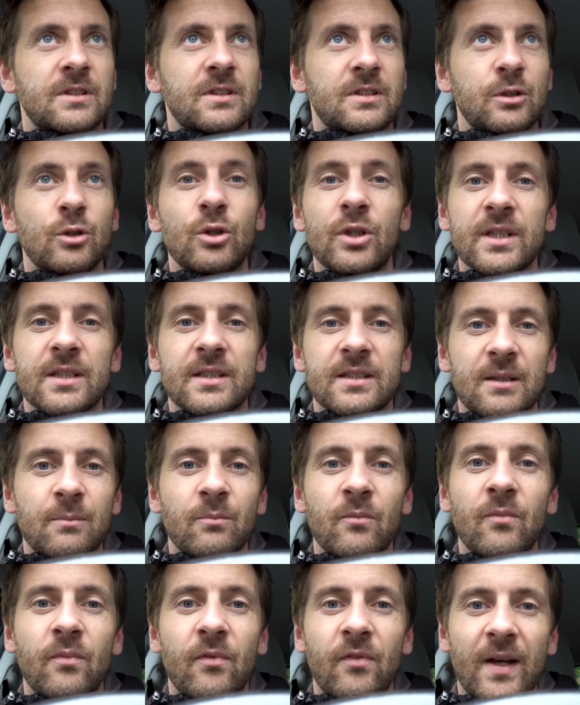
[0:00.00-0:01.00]
look at
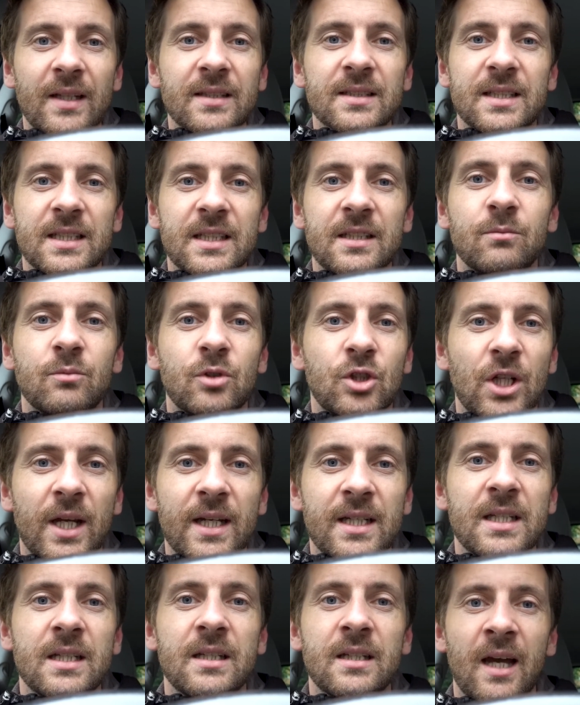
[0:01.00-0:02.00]
some fancy
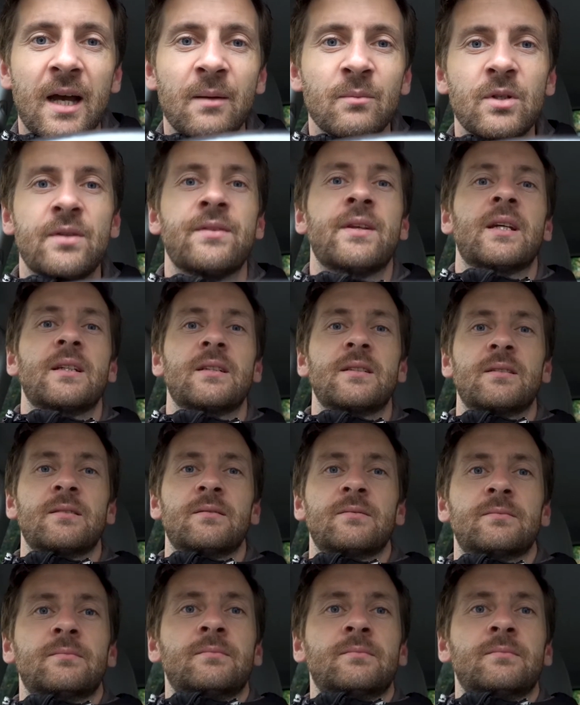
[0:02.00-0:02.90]
shiny camera things.